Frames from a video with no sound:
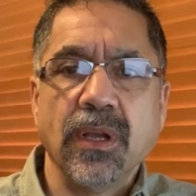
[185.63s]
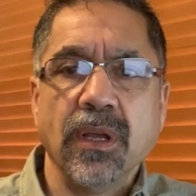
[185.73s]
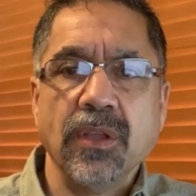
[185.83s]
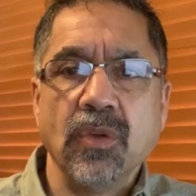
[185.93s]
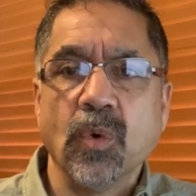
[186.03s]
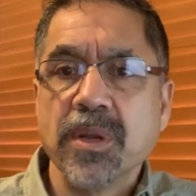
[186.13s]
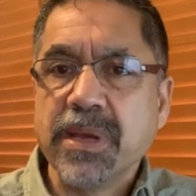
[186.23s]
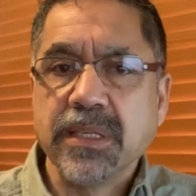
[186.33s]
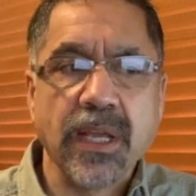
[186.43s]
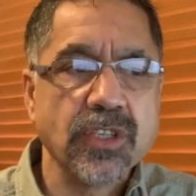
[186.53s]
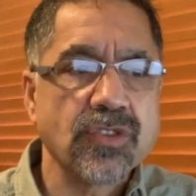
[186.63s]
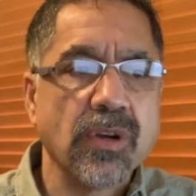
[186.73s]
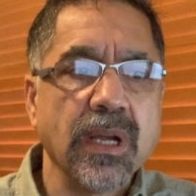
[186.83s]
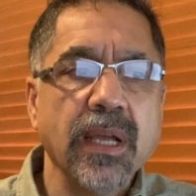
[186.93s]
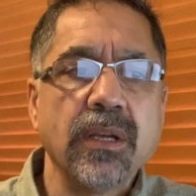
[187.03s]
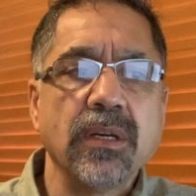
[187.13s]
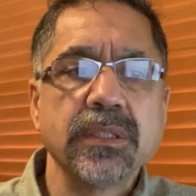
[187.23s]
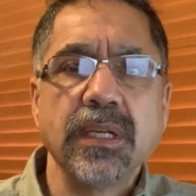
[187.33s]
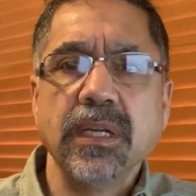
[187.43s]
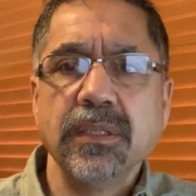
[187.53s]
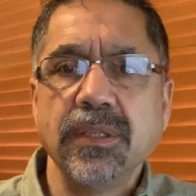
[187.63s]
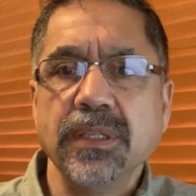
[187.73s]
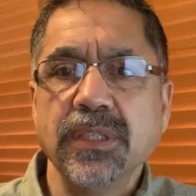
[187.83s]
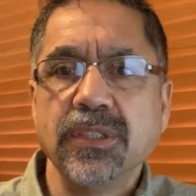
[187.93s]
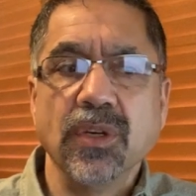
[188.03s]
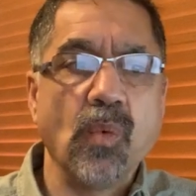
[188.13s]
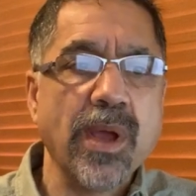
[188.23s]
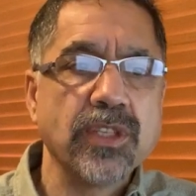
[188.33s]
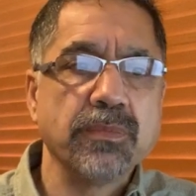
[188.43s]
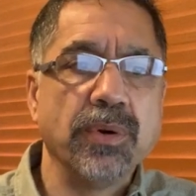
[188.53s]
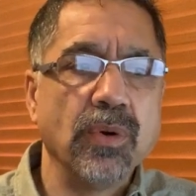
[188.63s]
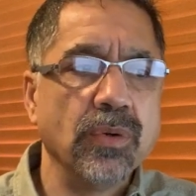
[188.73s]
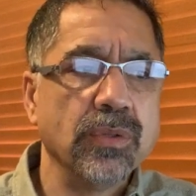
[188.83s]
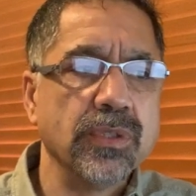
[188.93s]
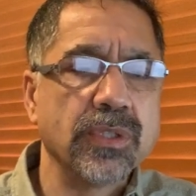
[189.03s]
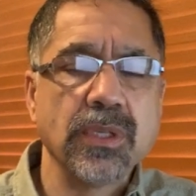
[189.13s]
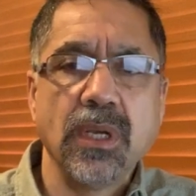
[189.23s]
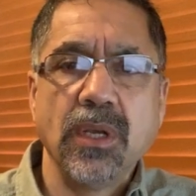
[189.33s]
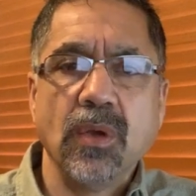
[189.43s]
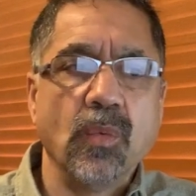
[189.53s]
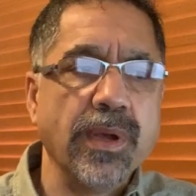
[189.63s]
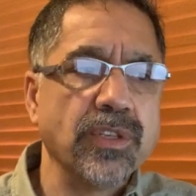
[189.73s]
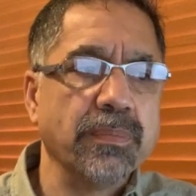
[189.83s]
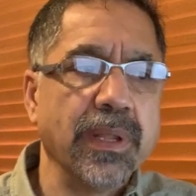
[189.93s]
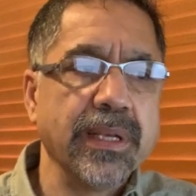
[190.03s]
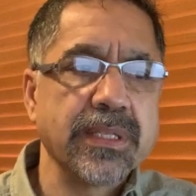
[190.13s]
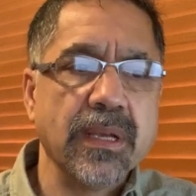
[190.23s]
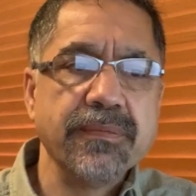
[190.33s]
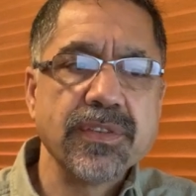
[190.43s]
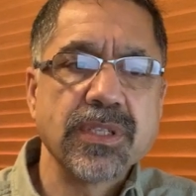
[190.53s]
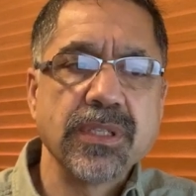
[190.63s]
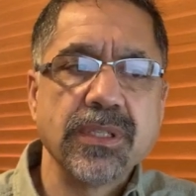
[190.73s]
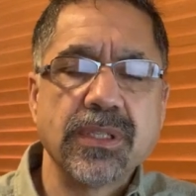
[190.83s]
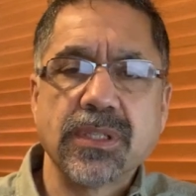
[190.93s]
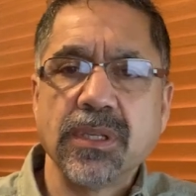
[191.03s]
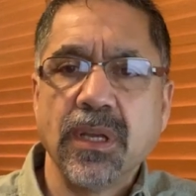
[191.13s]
you want to maintain strong eye contact. You need to know where to pause, where to place emphasis.